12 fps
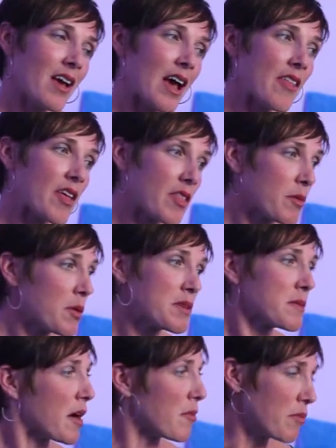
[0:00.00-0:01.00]
And then the room
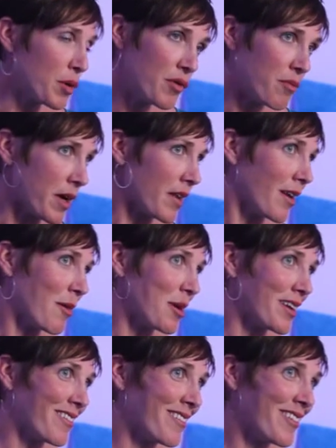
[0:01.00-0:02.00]
is about movement. I
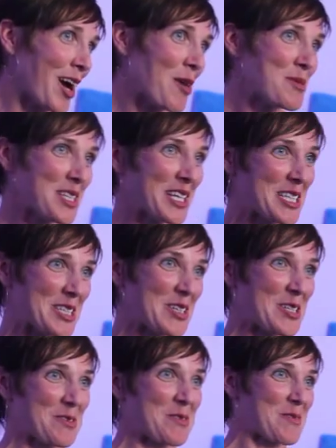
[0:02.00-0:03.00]
mean, I'm sitting still
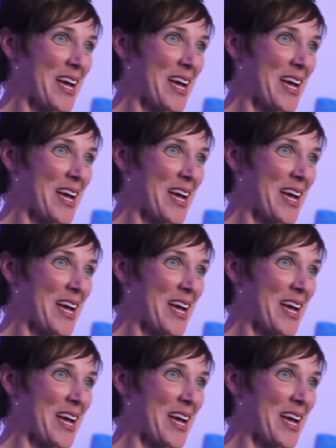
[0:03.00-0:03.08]
in this room